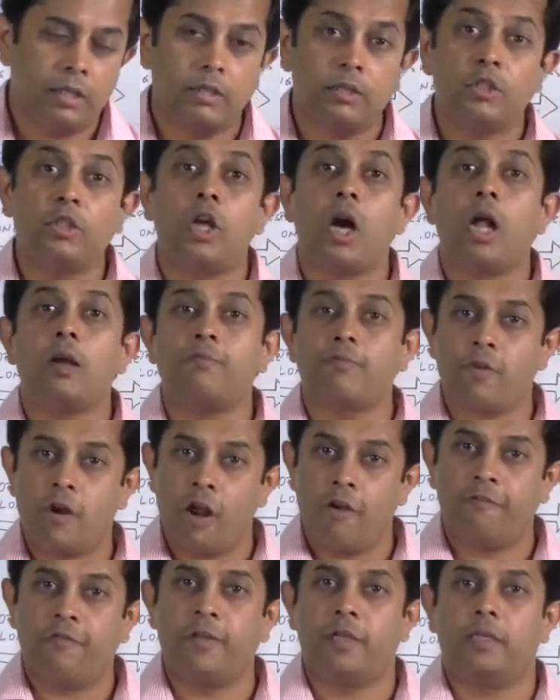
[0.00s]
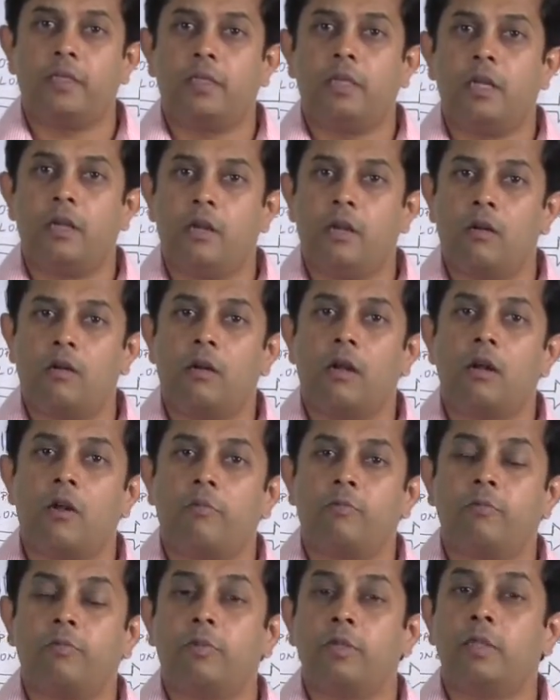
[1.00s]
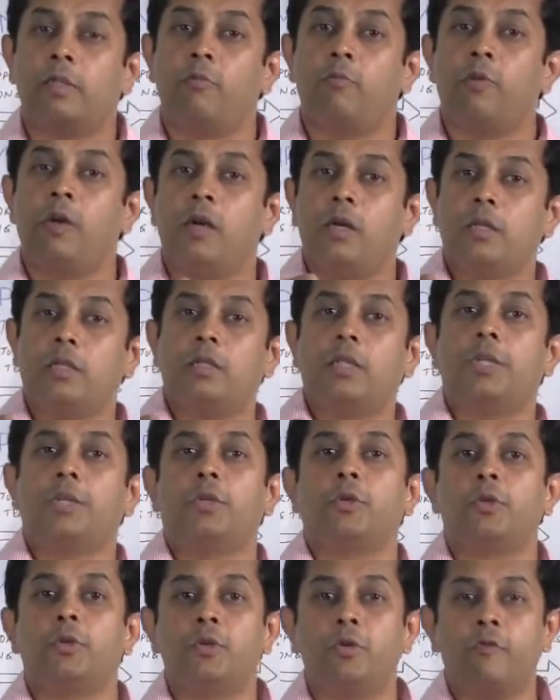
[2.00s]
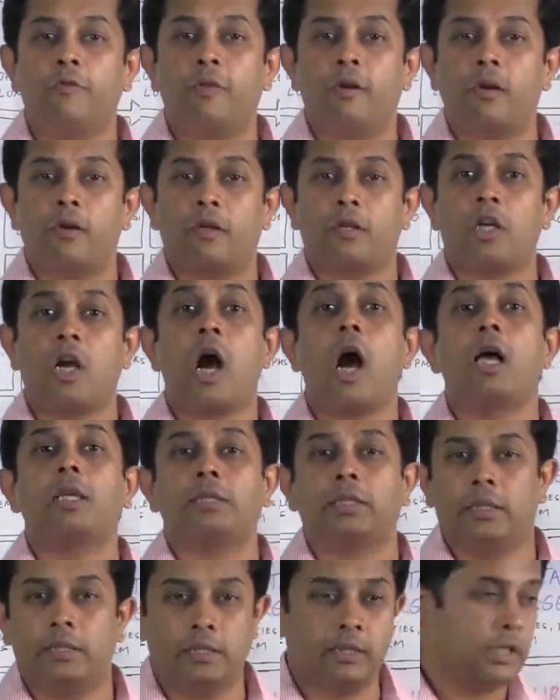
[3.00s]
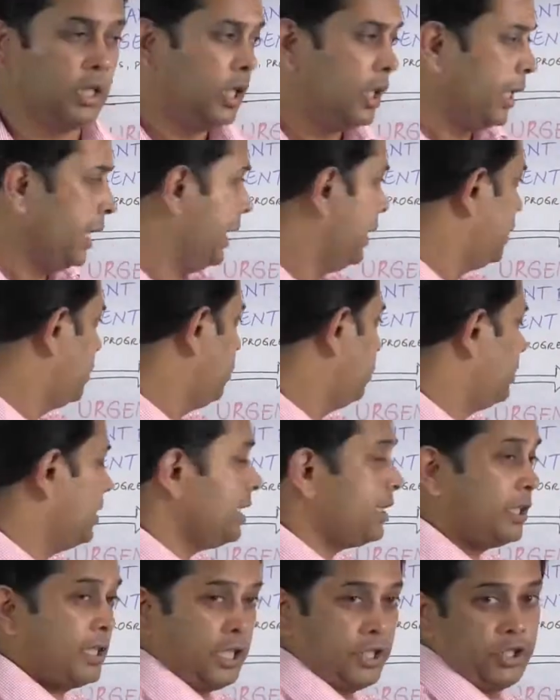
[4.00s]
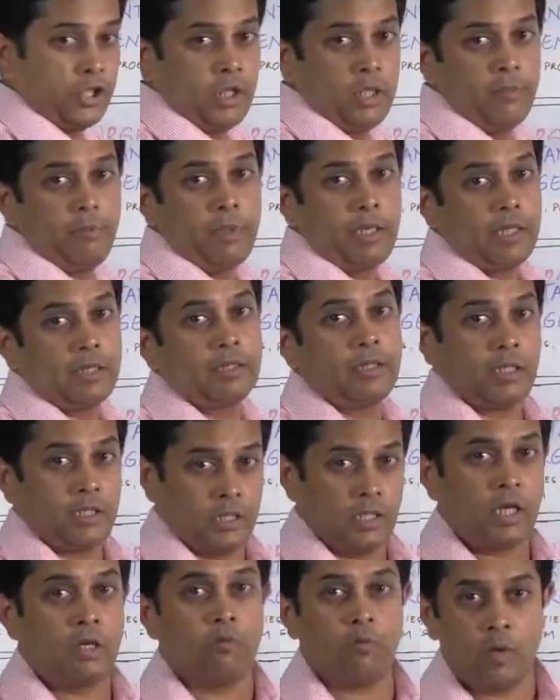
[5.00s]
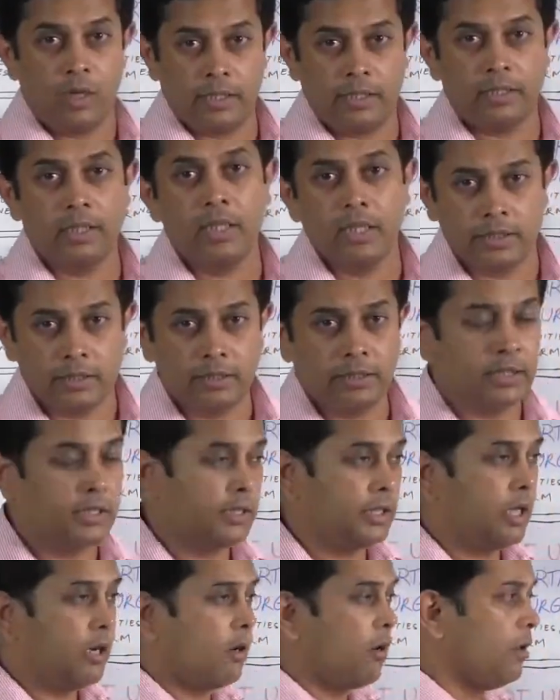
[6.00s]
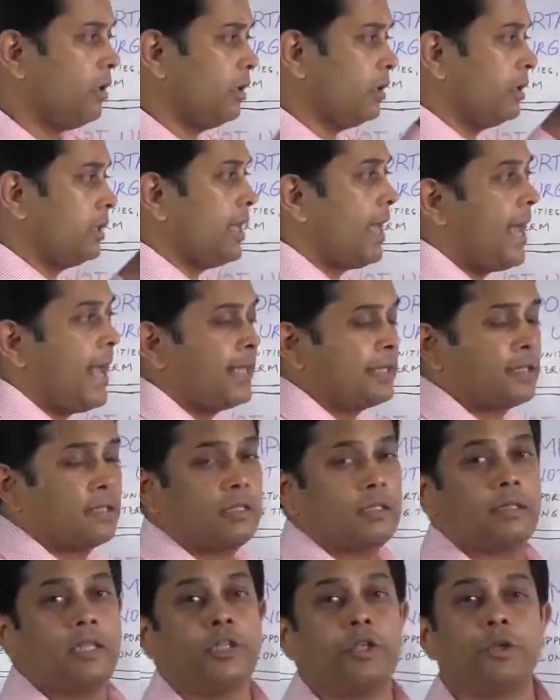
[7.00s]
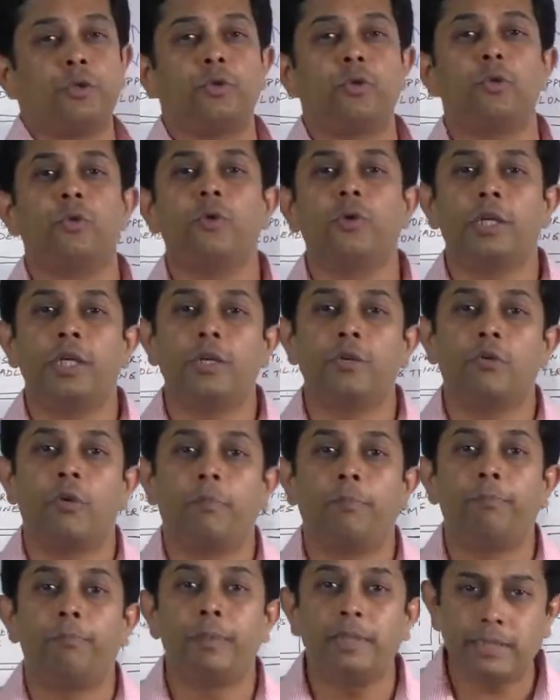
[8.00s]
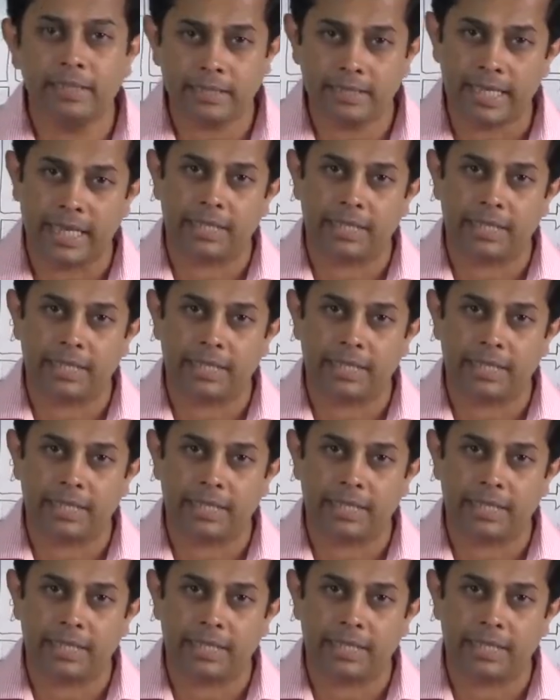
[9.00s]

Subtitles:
non-profit, or the work that you do for causes into this section, because that's not what it is. These are all tasks that you do in your business